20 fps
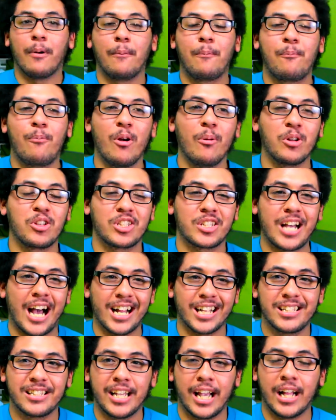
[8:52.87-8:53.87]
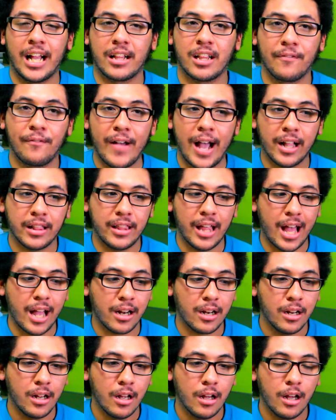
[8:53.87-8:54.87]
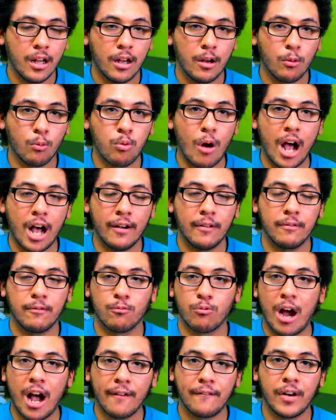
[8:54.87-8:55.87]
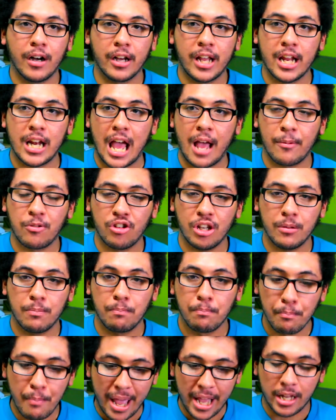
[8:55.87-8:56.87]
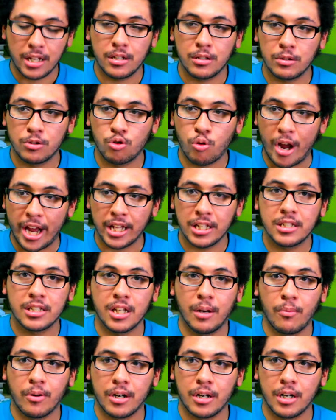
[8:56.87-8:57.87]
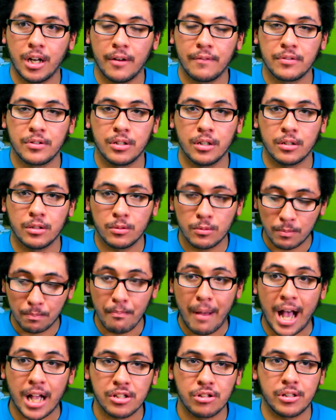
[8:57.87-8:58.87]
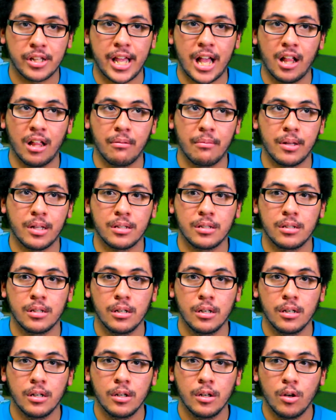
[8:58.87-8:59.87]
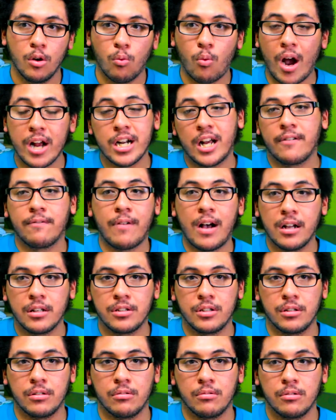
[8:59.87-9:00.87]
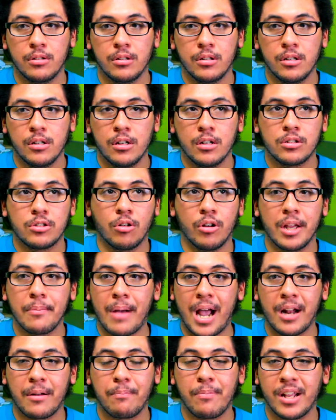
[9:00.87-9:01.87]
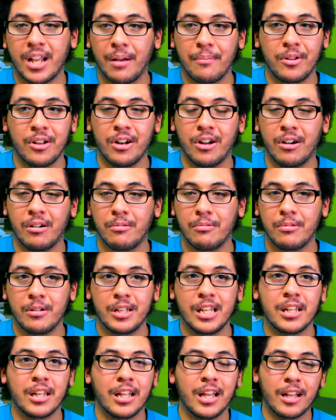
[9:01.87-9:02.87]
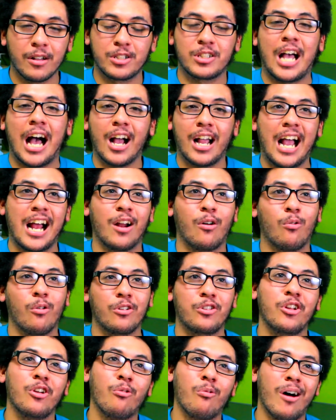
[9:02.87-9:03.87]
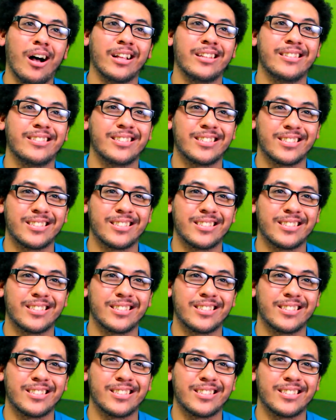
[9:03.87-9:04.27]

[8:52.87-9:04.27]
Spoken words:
But pretty much Scott's saying, like, the fact that Rava can actually train someone enough to master the elements, why not Vatu? So he might become, Scott kind of, do you want